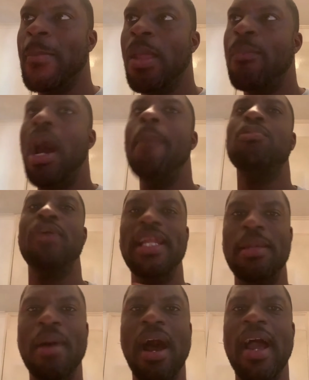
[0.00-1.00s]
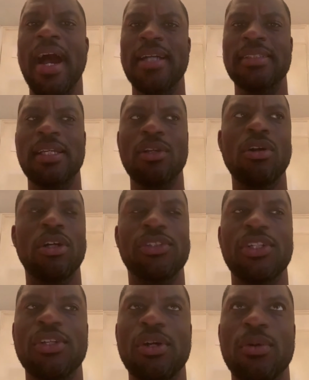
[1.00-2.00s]
But I prayed about it. I said, God,
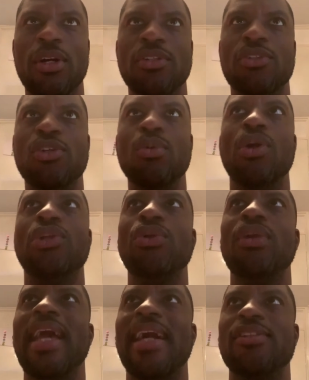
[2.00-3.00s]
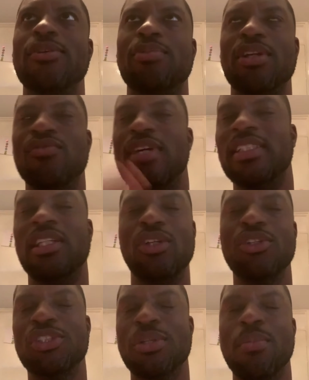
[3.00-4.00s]
you know what? Do what you can to bring a
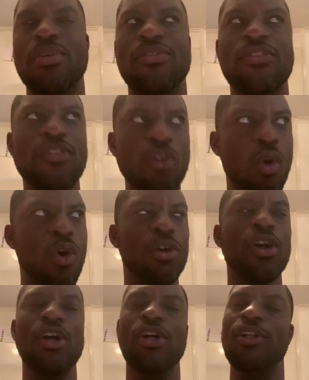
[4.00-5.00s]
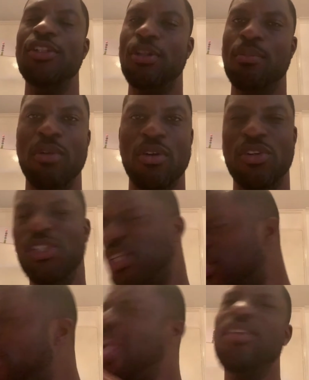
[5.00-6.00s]
resolution before tomorrow. You can
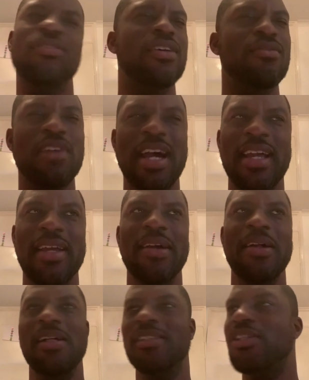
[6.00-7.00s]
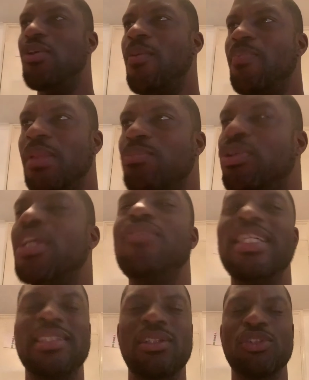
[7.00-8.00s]
do anything, right? So bring a
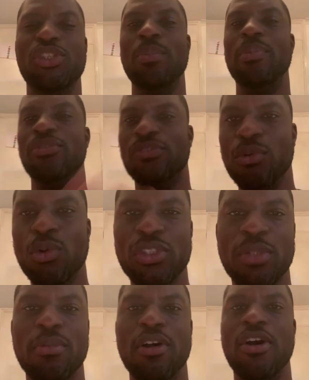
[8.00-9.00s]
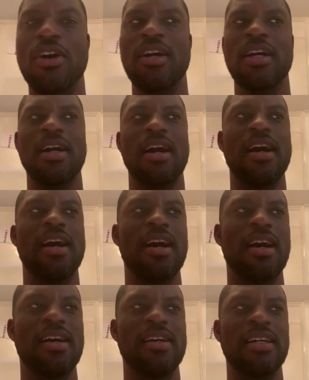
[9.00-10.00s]
resolution before tomorrow.
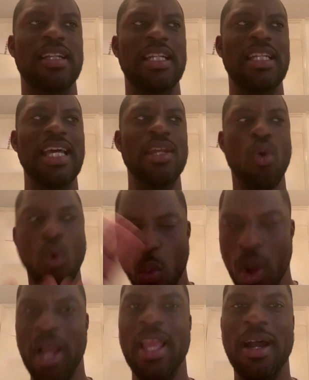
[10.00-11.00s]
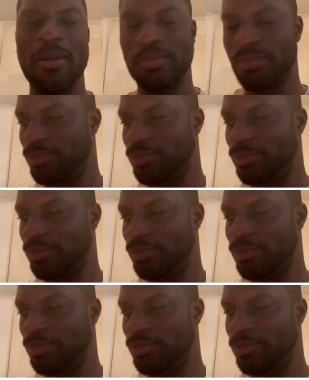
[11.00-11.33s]
Let it all work out.